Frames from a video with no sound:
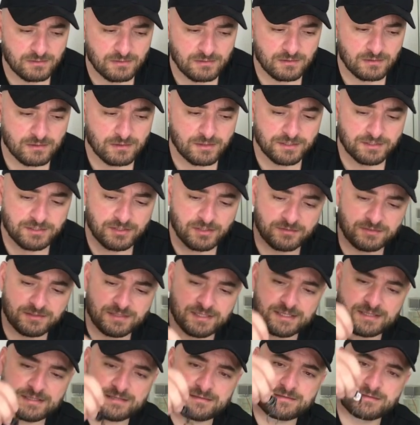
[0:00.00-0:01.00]
I thought
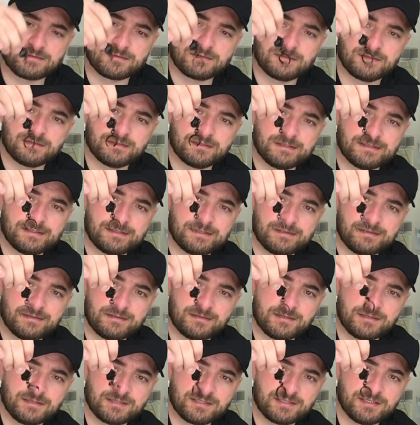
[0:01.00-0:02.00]
that
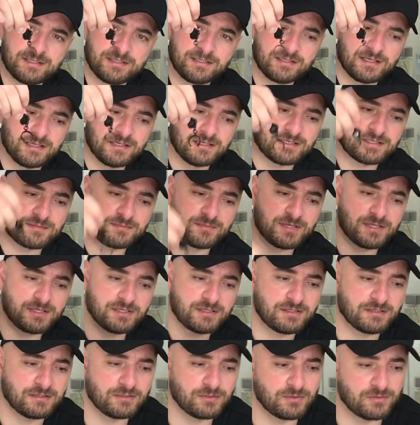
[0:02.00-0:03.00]
this detail is
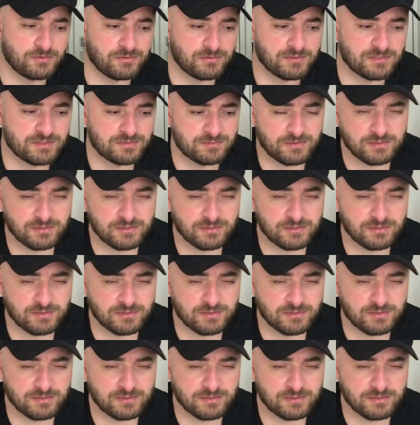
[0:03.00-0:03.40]
making noise,